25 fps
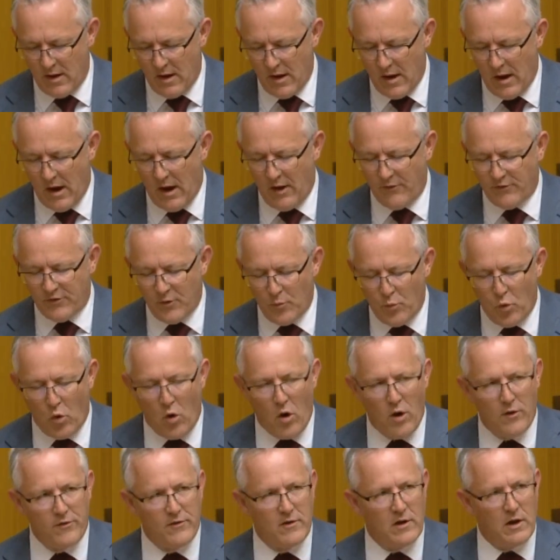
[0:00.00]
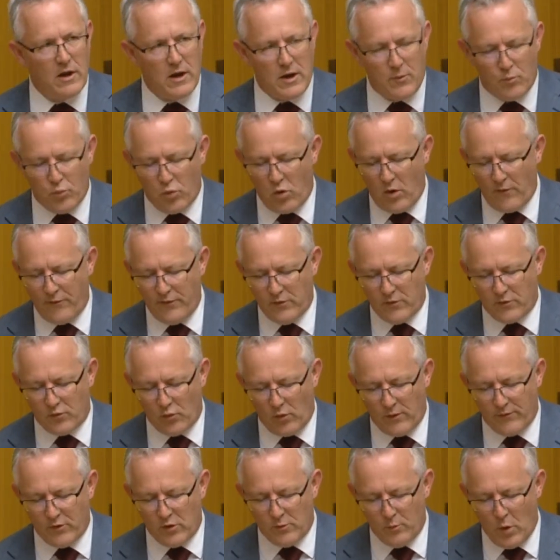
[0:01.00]
Unsurprisingly,
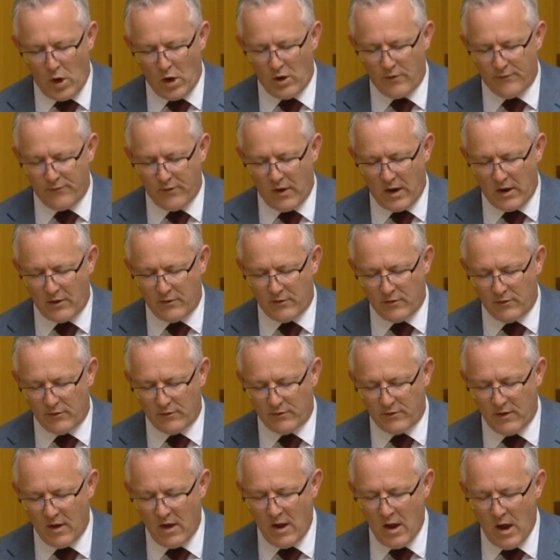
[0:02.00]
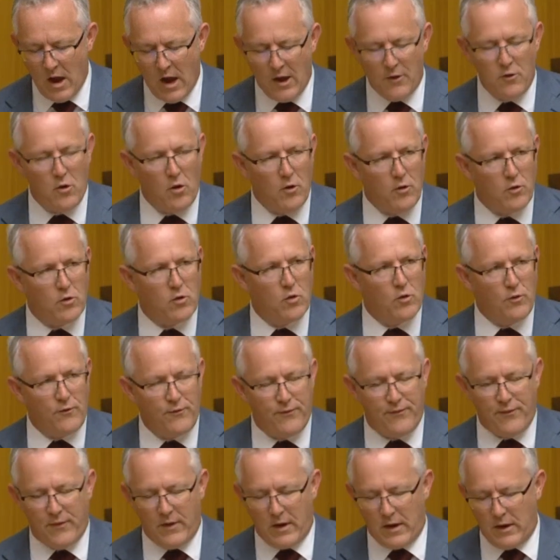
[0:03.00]
profit-driven motivations are not a good
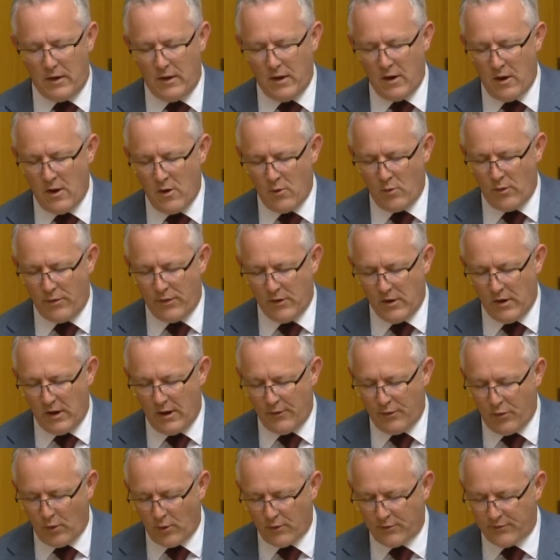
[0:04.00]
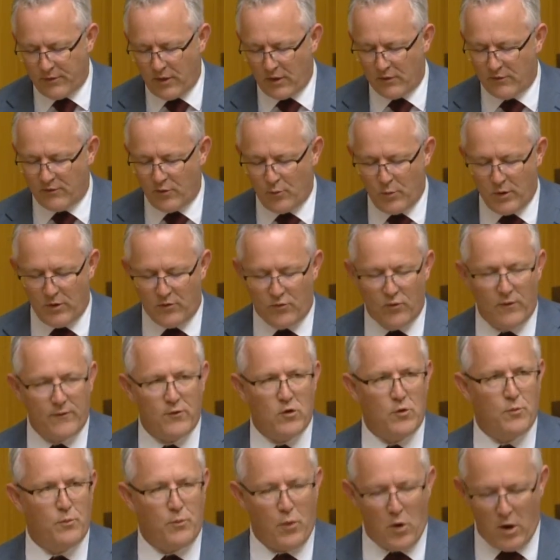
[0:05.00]
fit with an ethos that should be
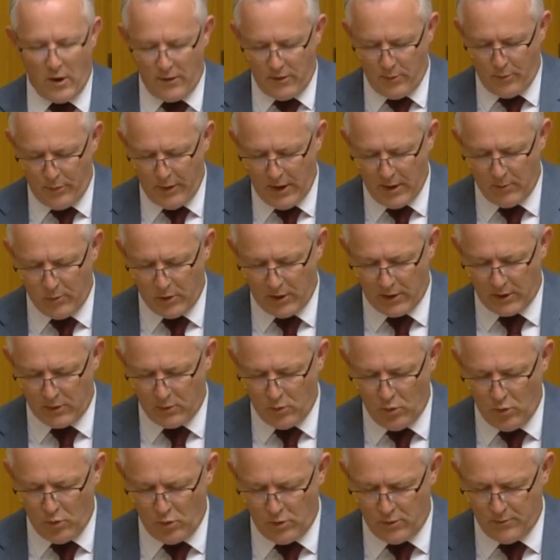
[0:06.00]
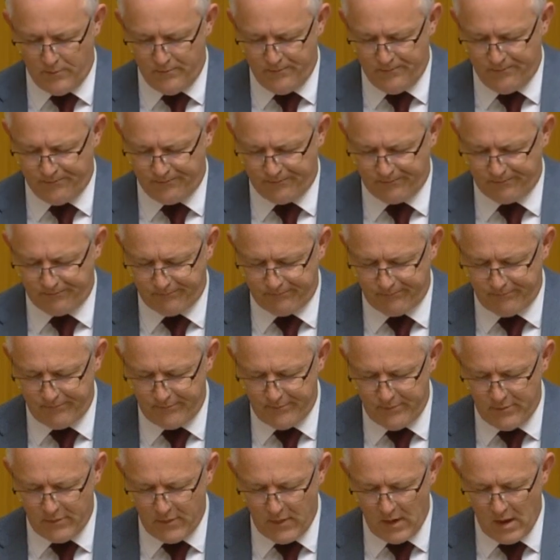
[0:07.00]
driven by the public good.
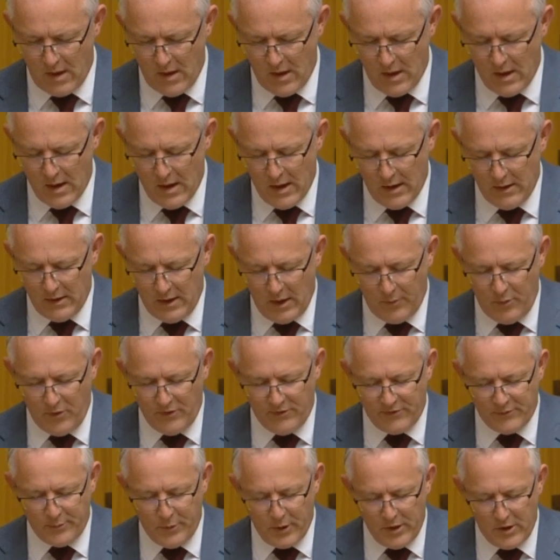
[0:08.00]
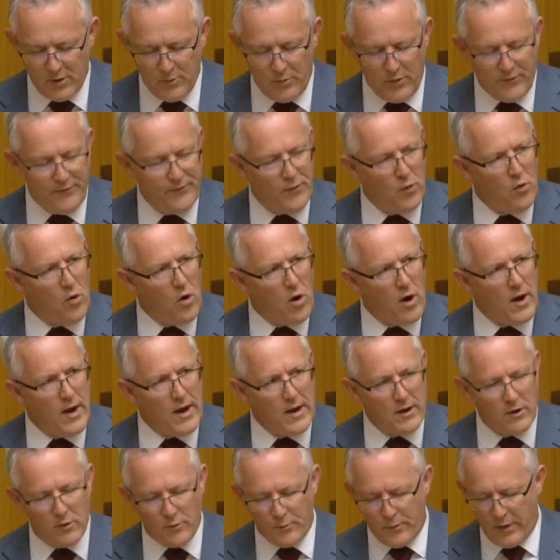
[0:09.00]
Deputy Speaker, before I
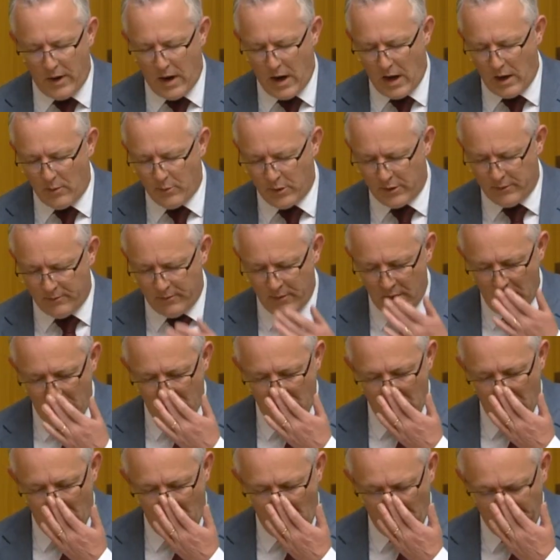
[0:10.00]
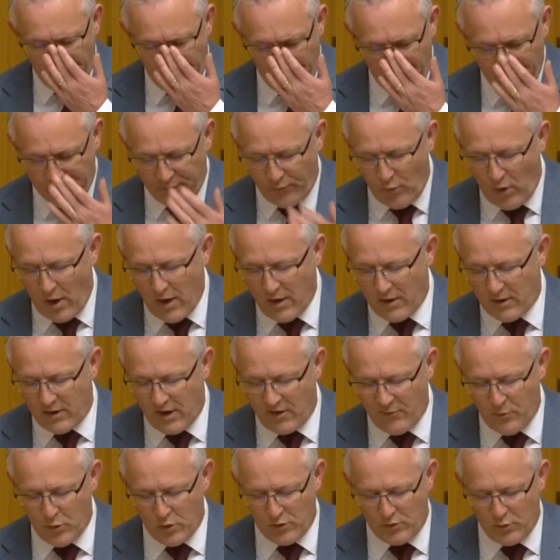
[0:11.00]
entered Parliament, I was the Australian
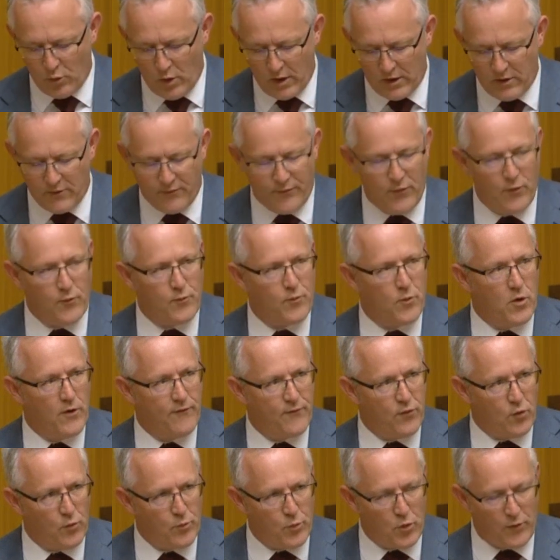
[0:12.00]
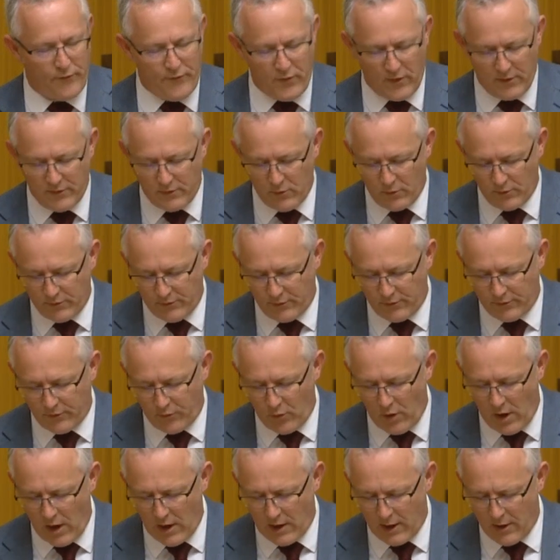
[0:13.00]
Government Director for Professionals
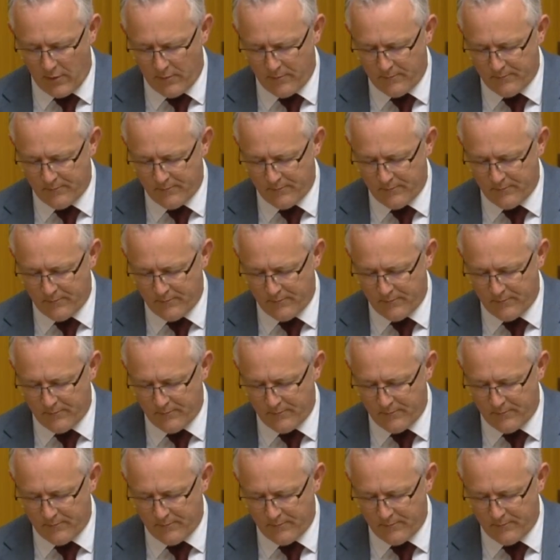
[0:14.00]
Australia,